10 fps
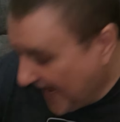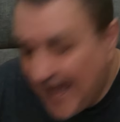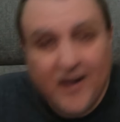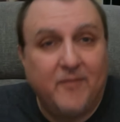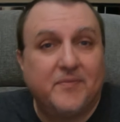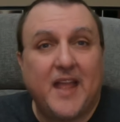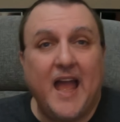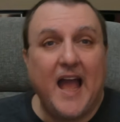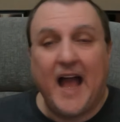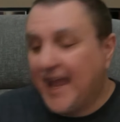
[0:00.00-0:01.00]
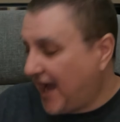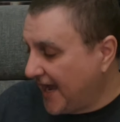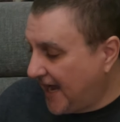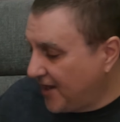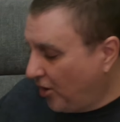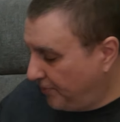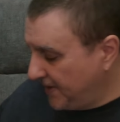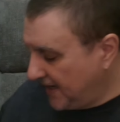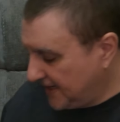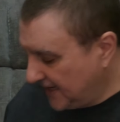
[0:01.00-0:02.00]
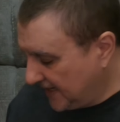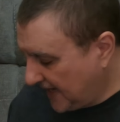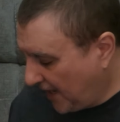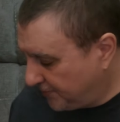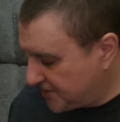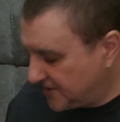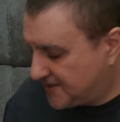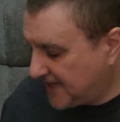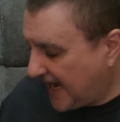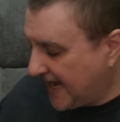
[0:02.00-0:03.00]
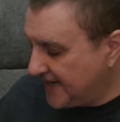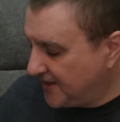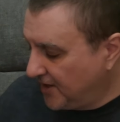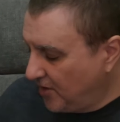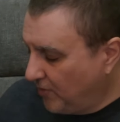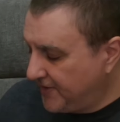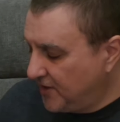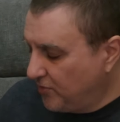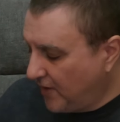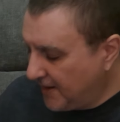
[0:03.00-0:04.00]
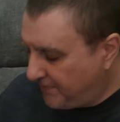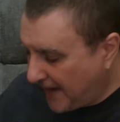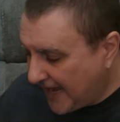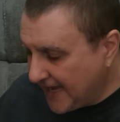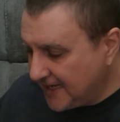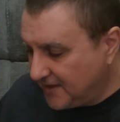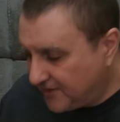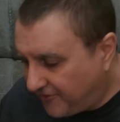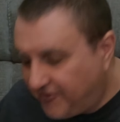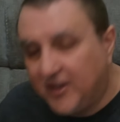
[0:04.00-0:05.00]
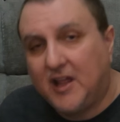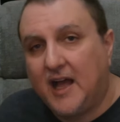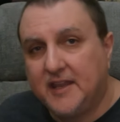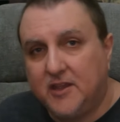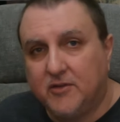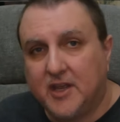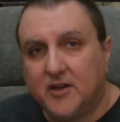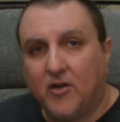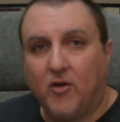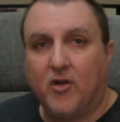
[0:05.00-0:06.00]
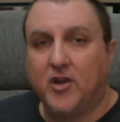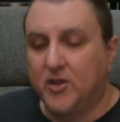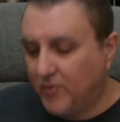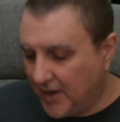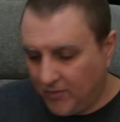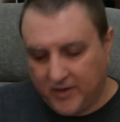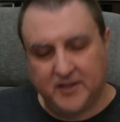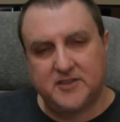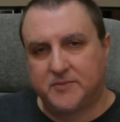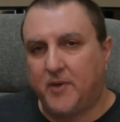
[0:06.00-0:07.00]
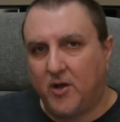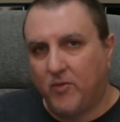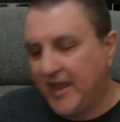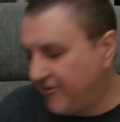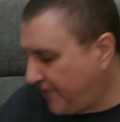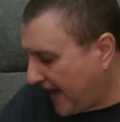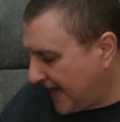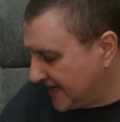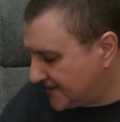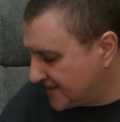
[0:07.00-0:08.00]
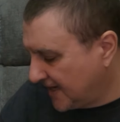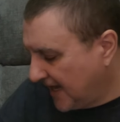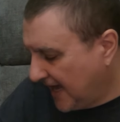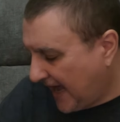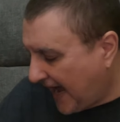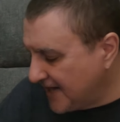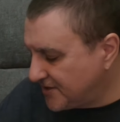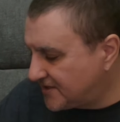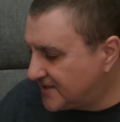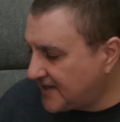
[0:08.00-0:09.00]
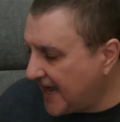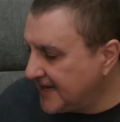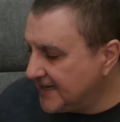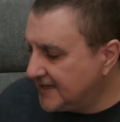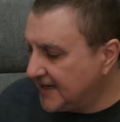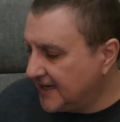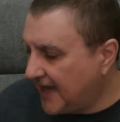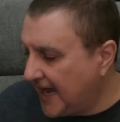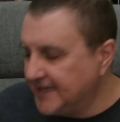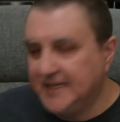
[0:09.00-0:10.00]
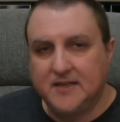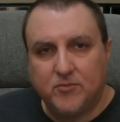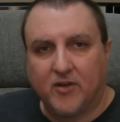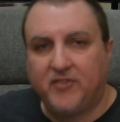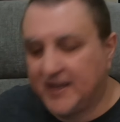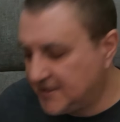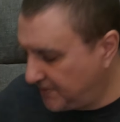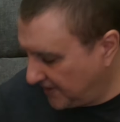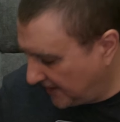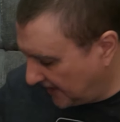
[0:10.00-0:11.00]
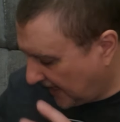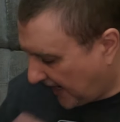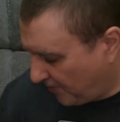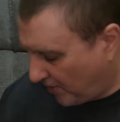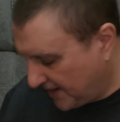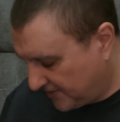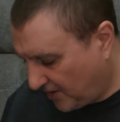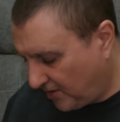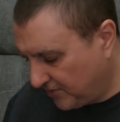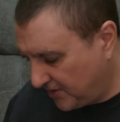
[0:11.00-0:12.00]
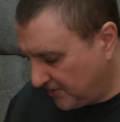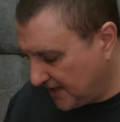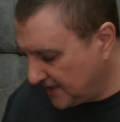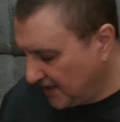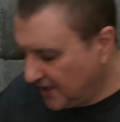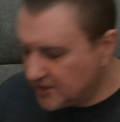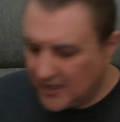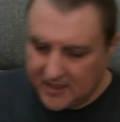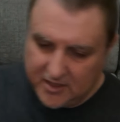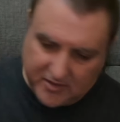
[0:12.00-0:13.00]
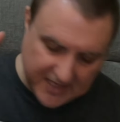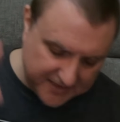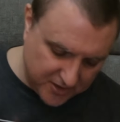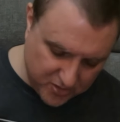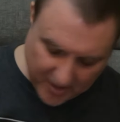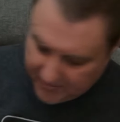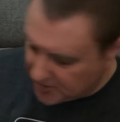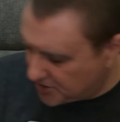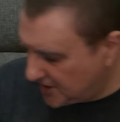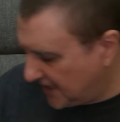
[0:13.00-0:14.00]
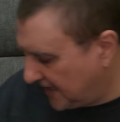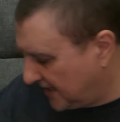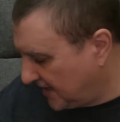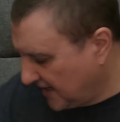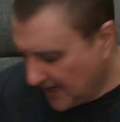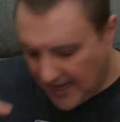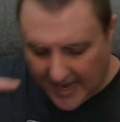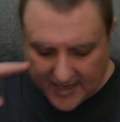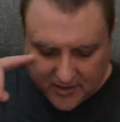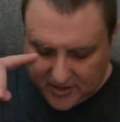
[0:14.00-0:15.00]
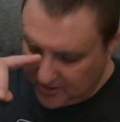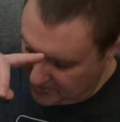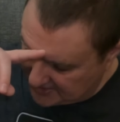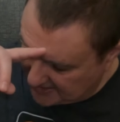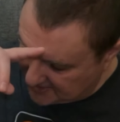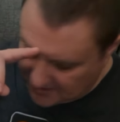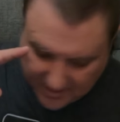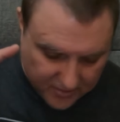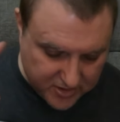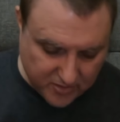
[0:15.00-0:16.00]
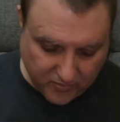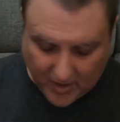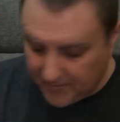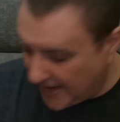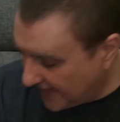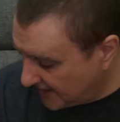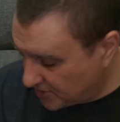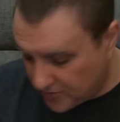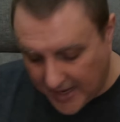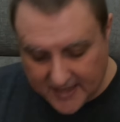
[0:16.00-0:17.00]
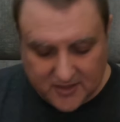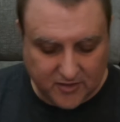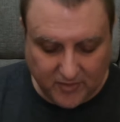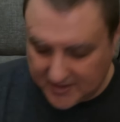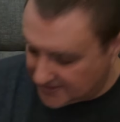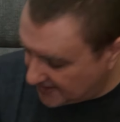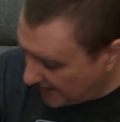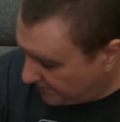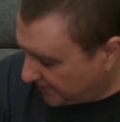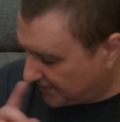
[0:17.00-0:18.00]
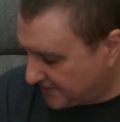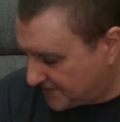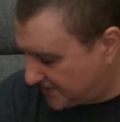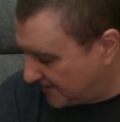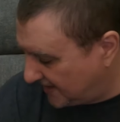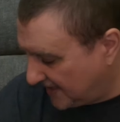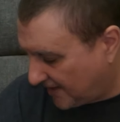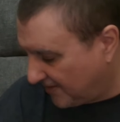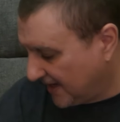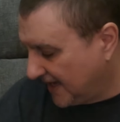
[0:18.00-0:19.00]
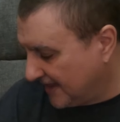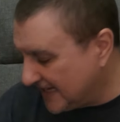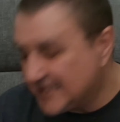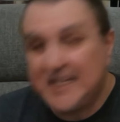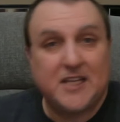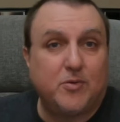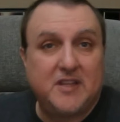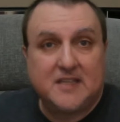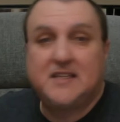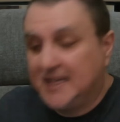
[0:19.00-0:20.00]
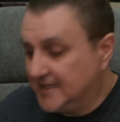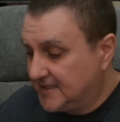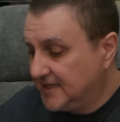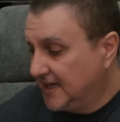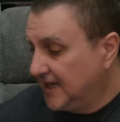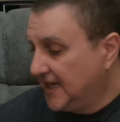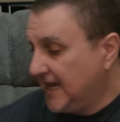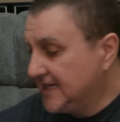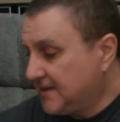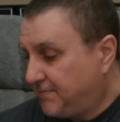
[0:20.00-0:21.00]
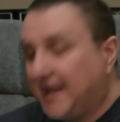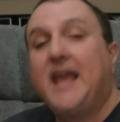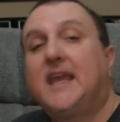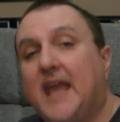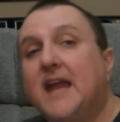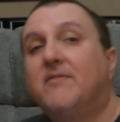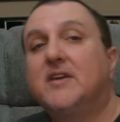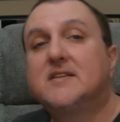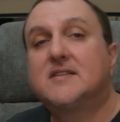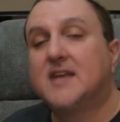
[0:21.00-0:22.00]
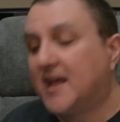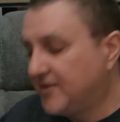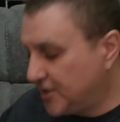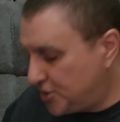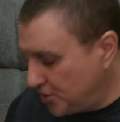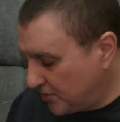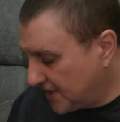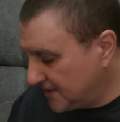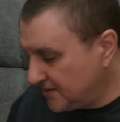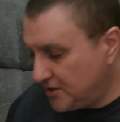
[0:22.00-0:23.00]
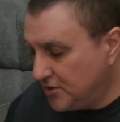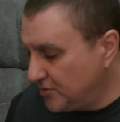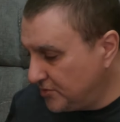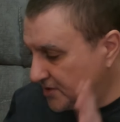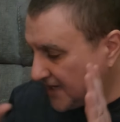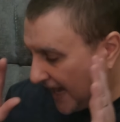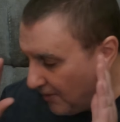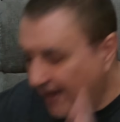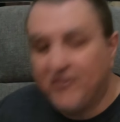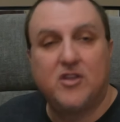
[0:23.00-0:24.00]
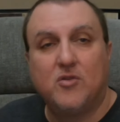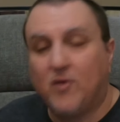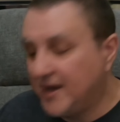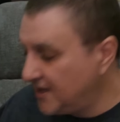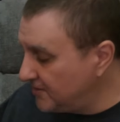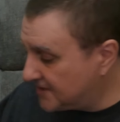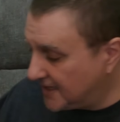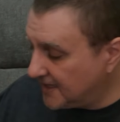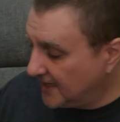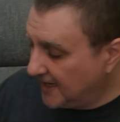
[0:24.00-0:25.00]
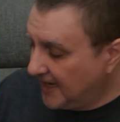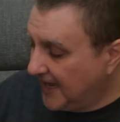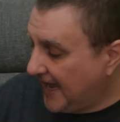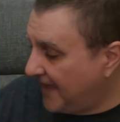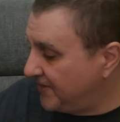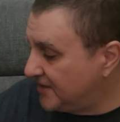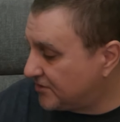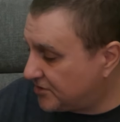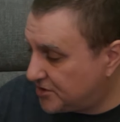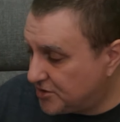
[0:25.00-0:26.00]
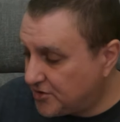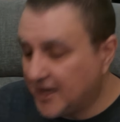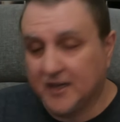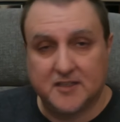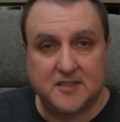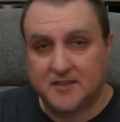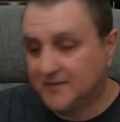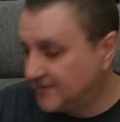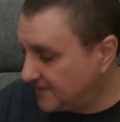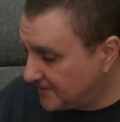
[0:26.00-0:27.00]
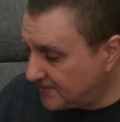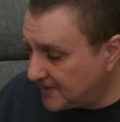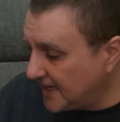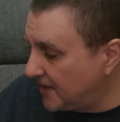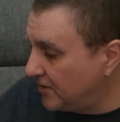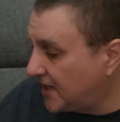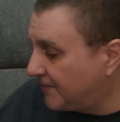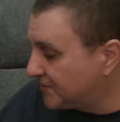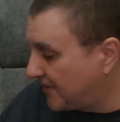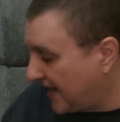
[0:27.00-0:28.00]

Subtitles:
I don't know. I hope it helps you decide whether you want to buy the full-on unit or you want one of the small wave pads. I just decided I needed more flexibility and I wanted the whole unit so I could use it as a drum machine. I could use it, you know, just to run backing tracks, to run samples, to, you know, that's what this is. It's a blank canvas that you can use however you want to use it. And these are just your triggers. It comes with